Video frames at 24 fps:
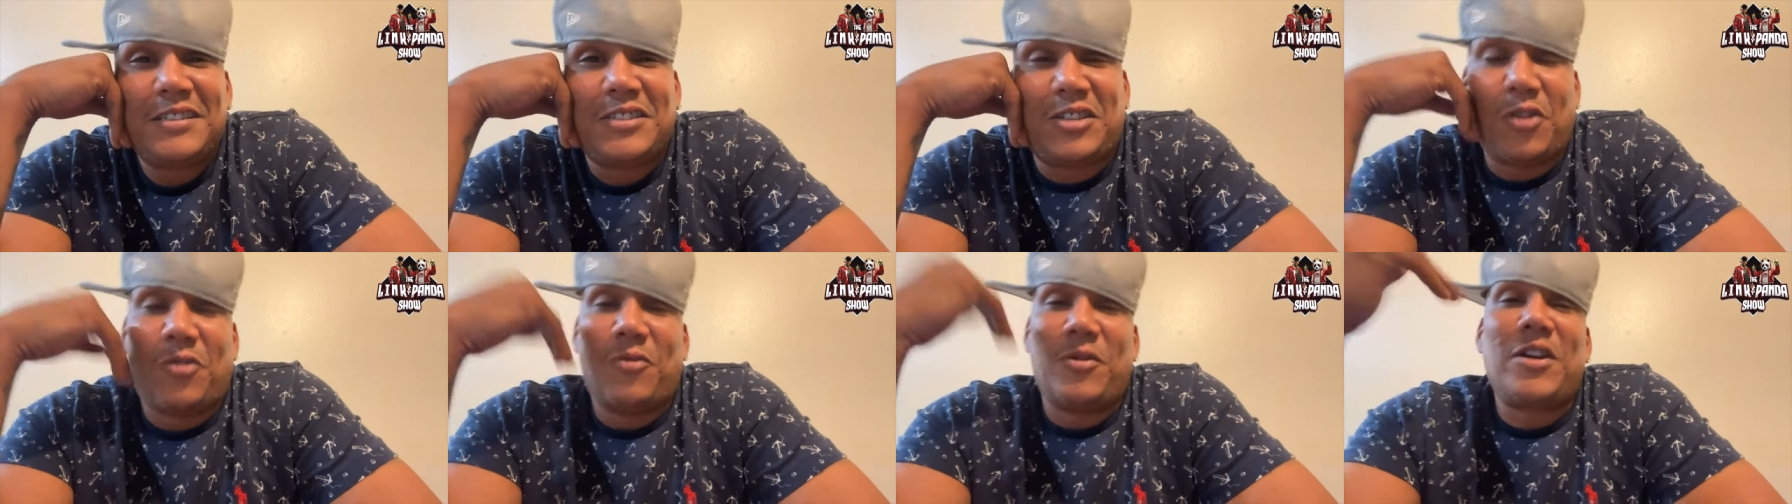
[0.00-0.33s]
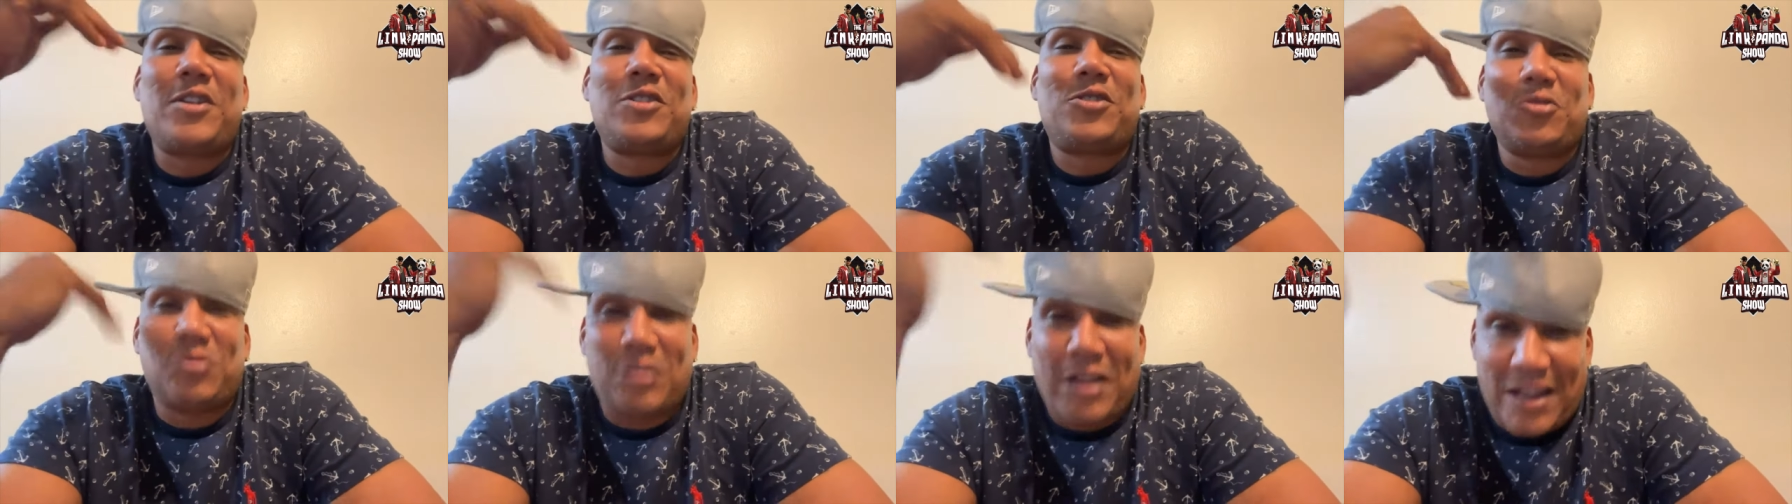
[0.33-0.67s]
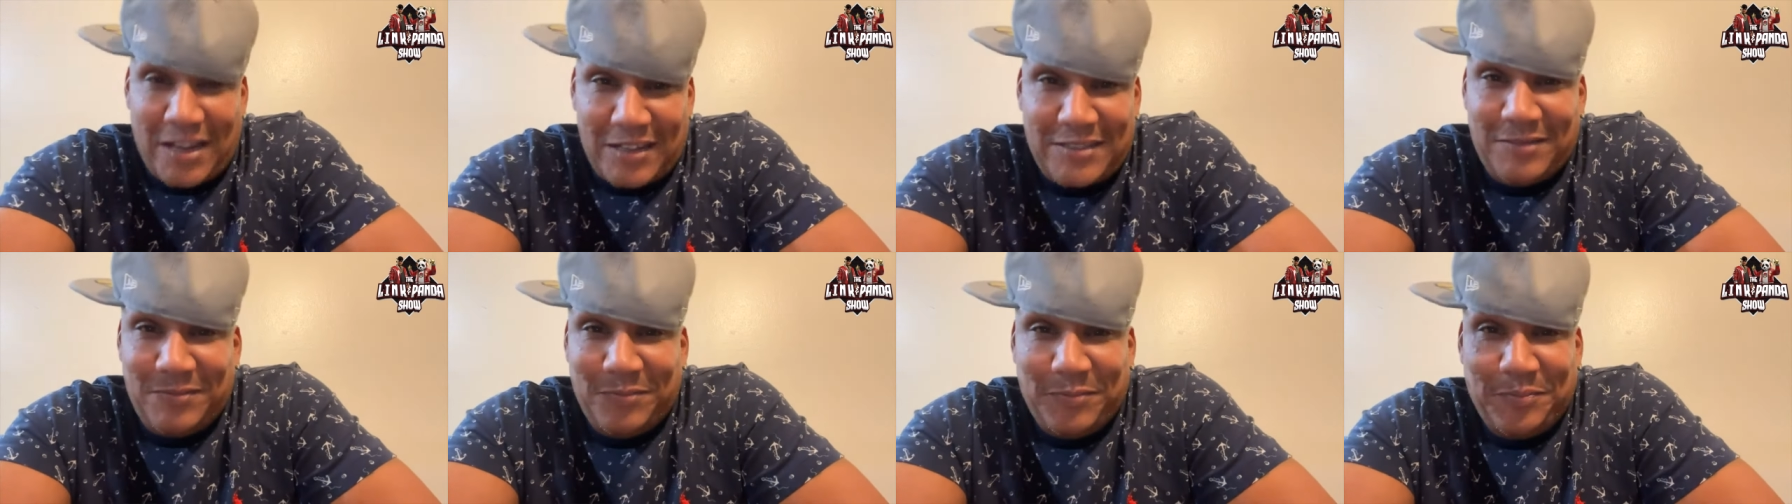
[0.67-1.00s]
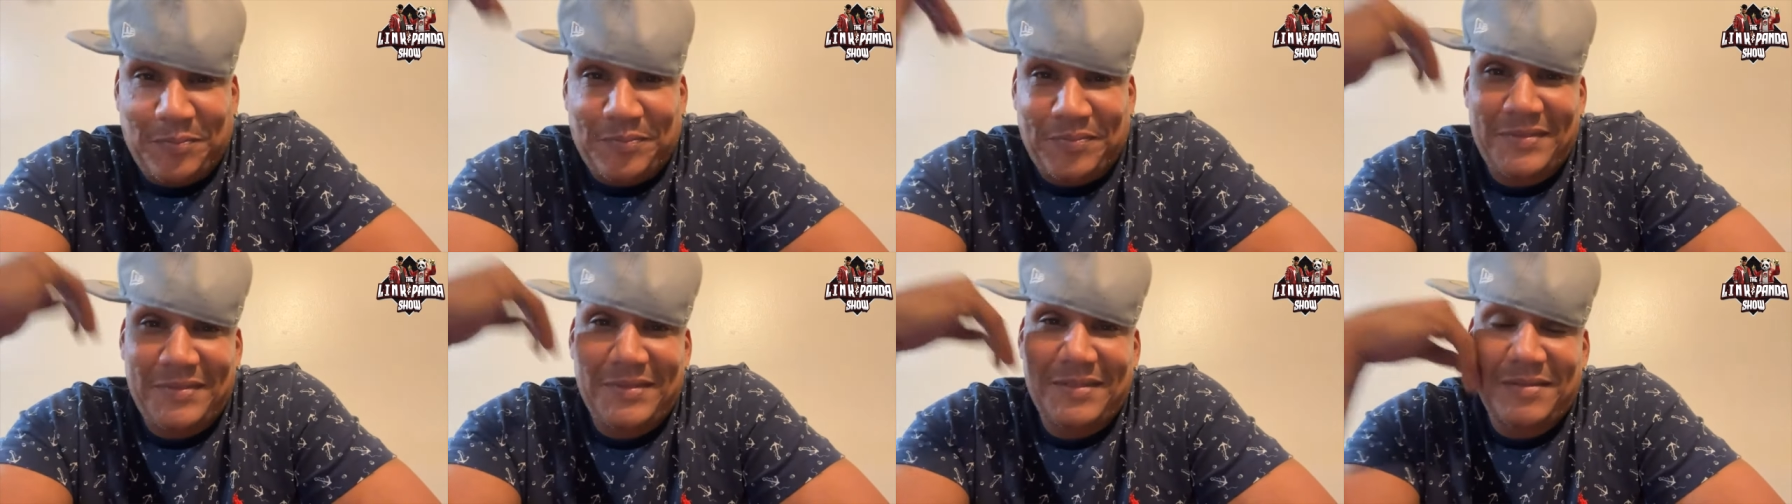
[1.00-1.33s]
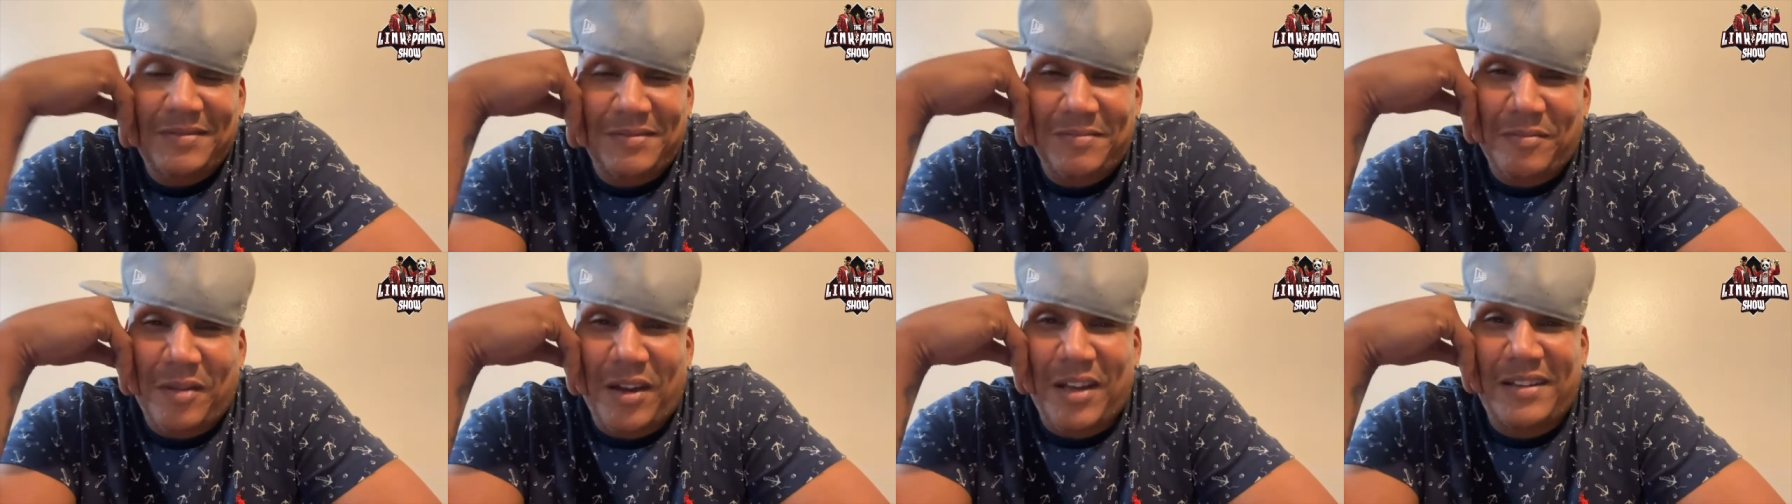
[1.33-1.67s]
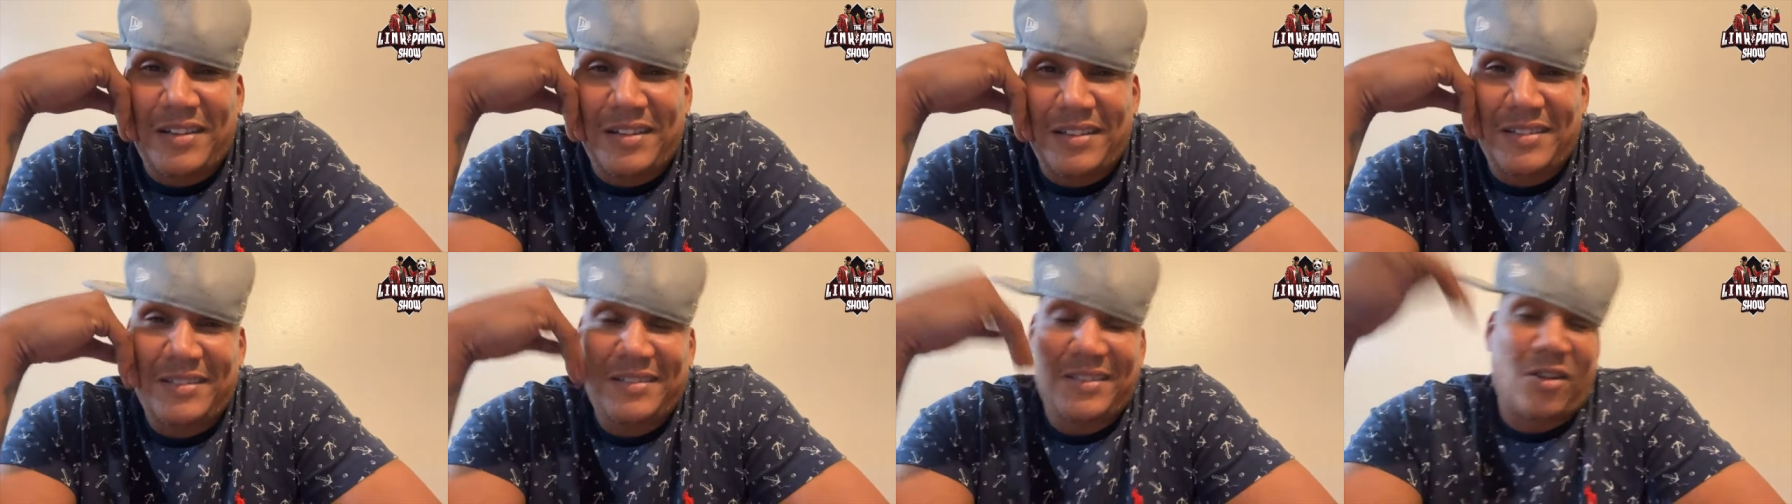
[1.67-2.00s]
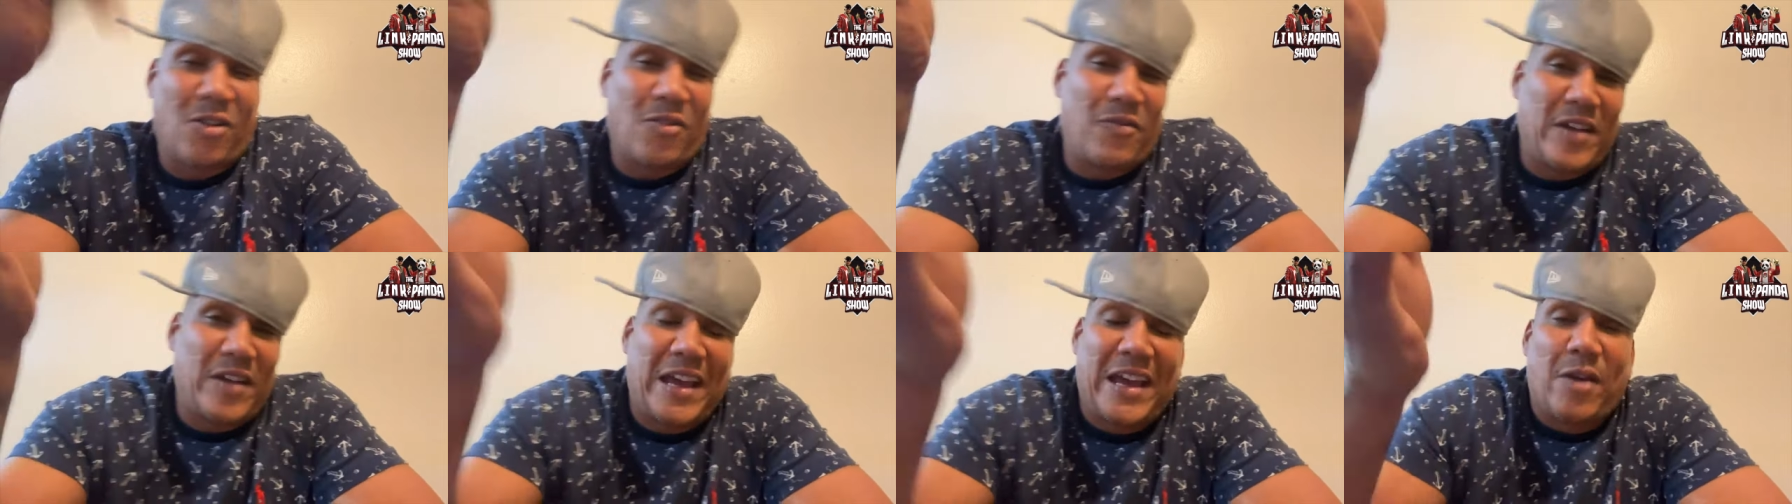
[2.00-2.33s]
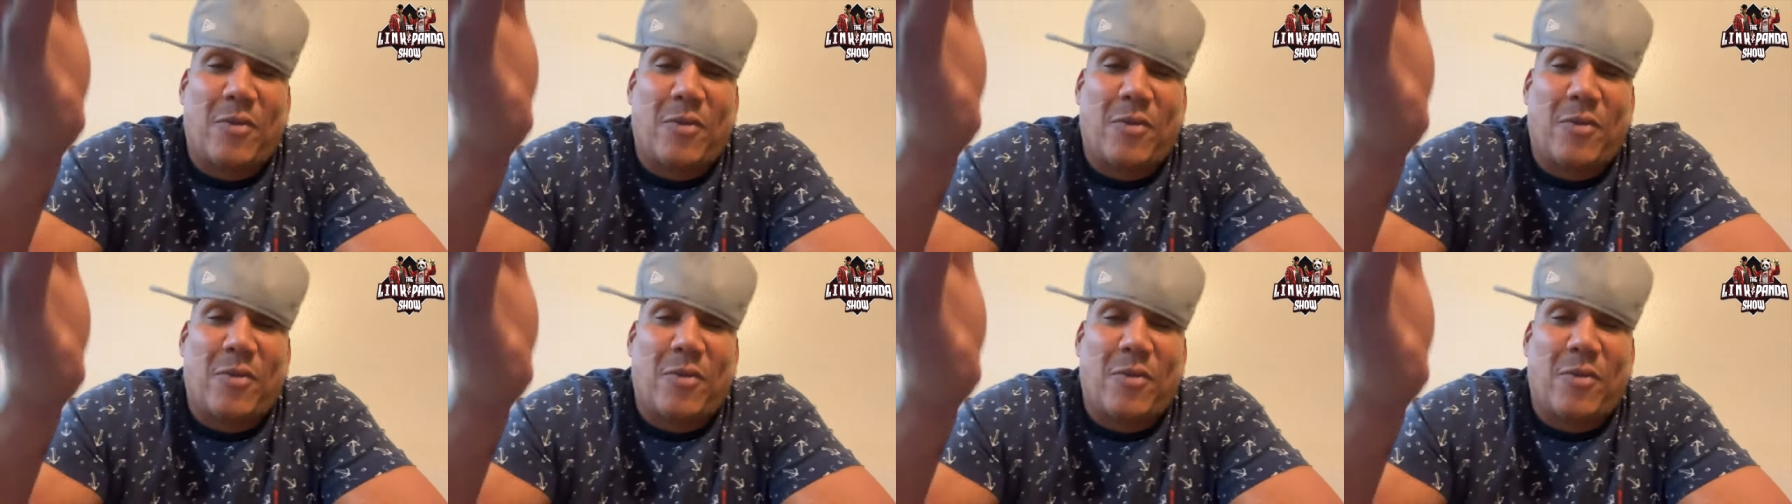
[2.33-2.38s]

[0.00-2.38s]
So we could do that. But over